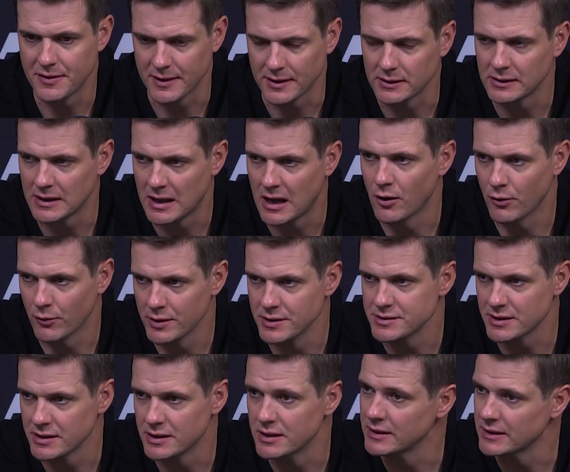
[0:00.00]
Lowry's
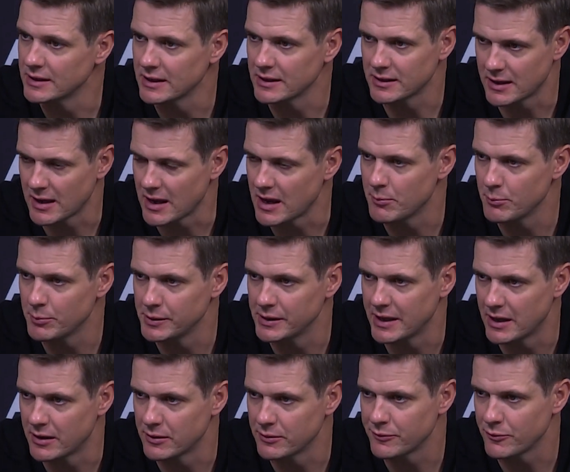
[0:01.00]
going to get game
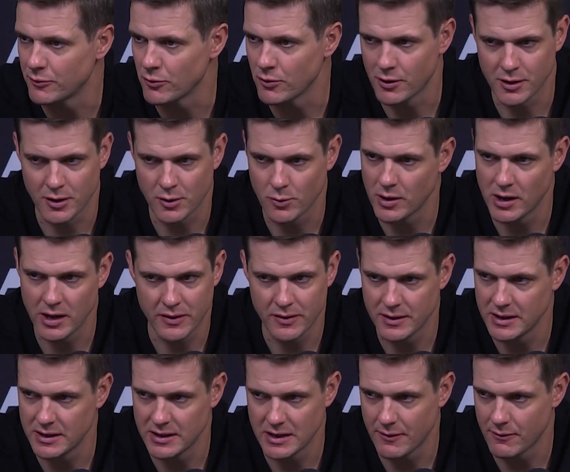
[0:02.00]
planned for in a way that
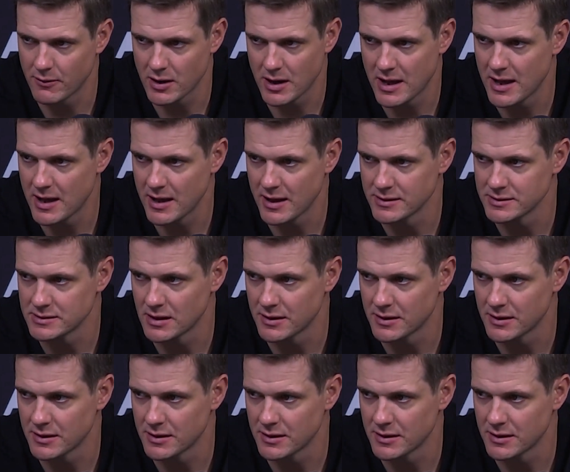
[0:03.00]
he never has.